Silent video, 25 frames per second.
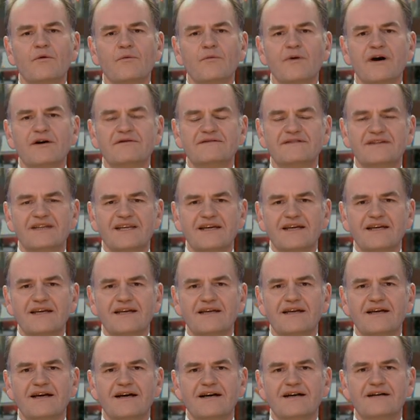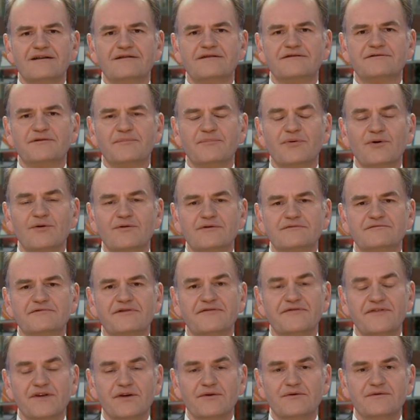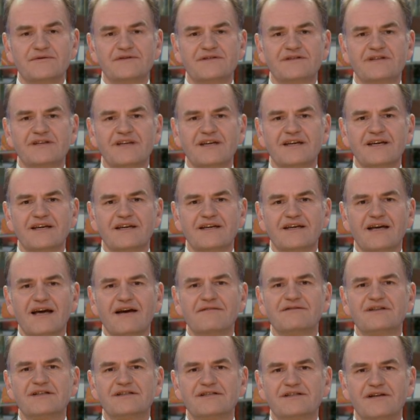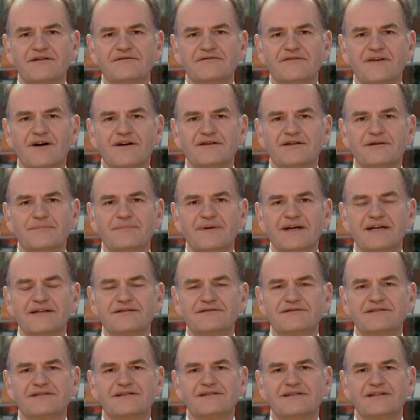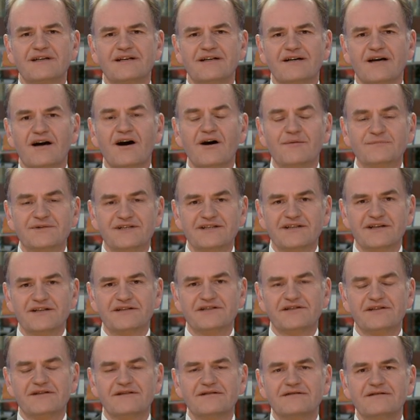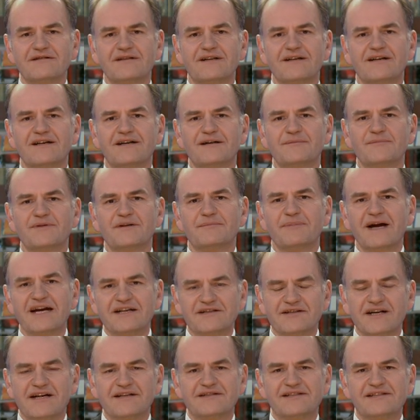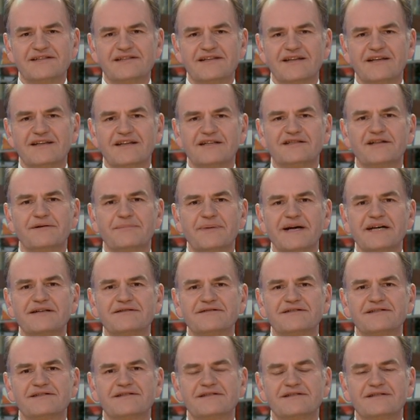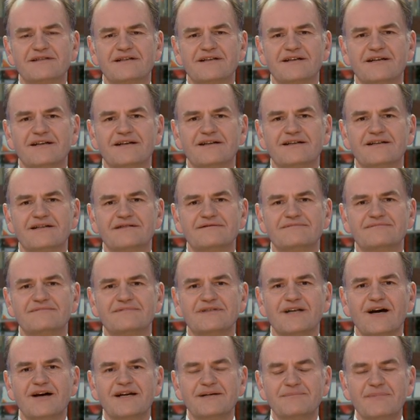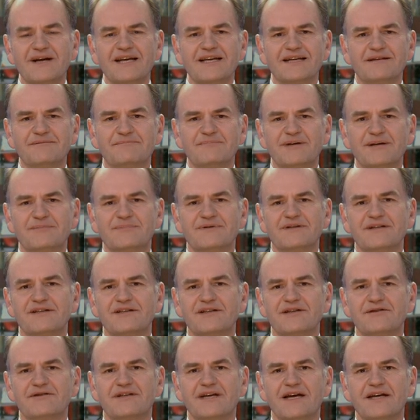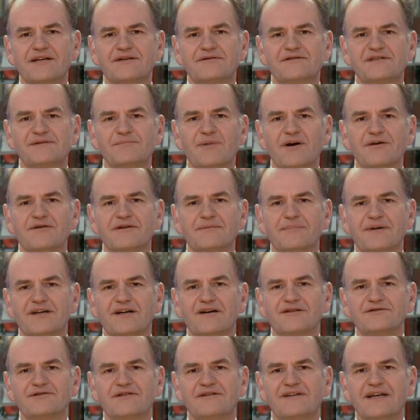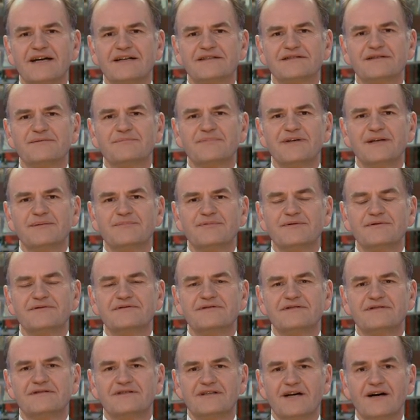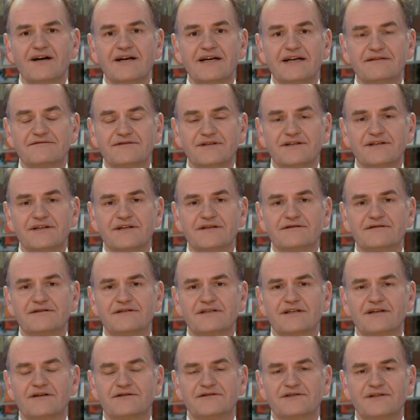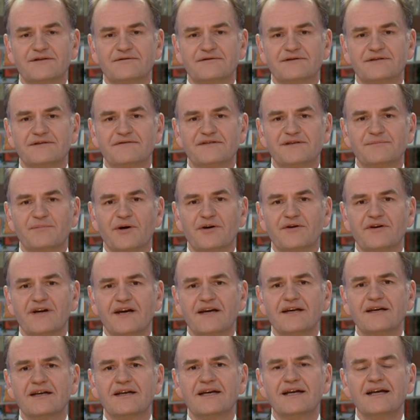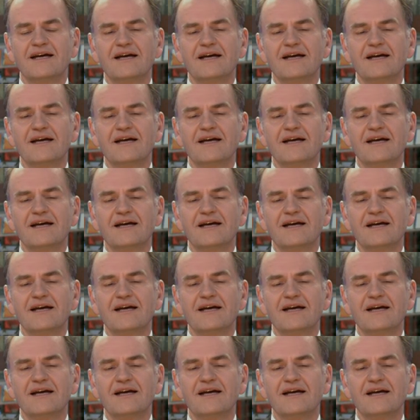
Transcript: Well, the report reviews the evidence so far about harm reduction. The background is that there are about 9 million people in the UK who smoke. About 100,000 people die every year as a consequence of smoking.